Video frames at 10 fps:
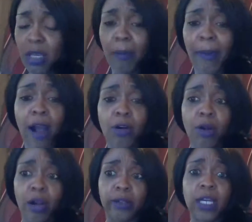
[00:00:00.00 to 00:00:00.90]
about
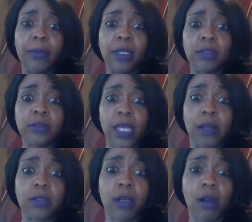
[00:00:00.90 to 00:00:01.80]
her coming
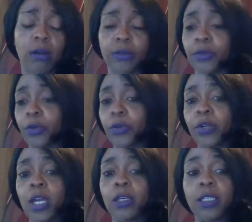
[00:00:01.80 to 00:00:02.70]
down to earth, or
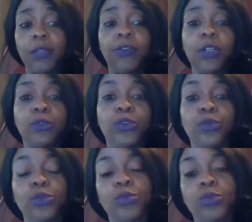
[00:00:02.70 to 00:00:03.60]
giving
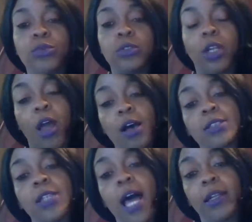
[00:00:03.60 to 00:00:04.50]
the
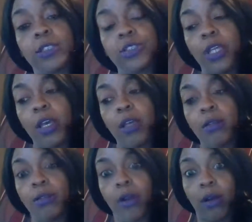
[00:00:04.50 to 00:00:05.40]
lost knowledge that
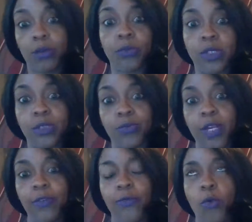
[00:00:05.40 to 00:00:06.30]
the earth wasn't
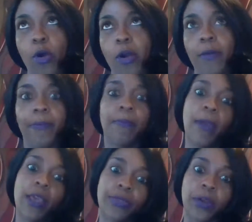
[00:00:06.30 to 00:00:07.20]
ready for,
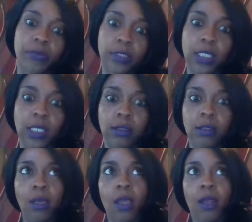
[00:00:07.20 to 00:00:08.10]
May 13th
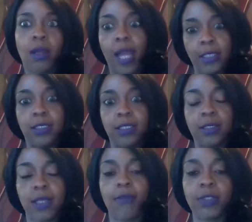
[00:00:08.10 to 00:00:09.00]

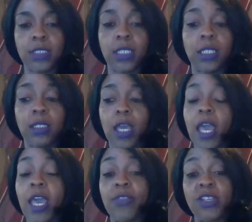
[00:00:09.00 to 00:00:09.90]
1917,
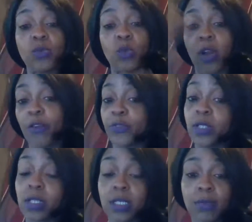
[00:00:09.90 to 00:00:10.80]
and this went on for
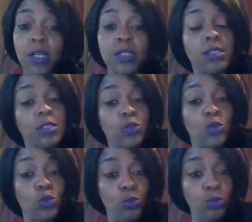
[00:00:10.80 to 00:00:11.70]
6 months
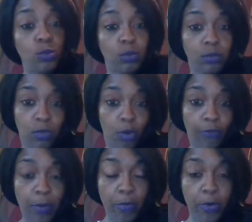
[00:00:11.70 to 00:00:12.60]
into
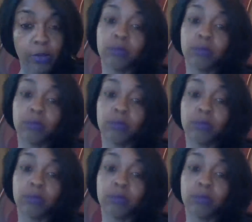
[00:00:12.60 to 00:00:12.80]
November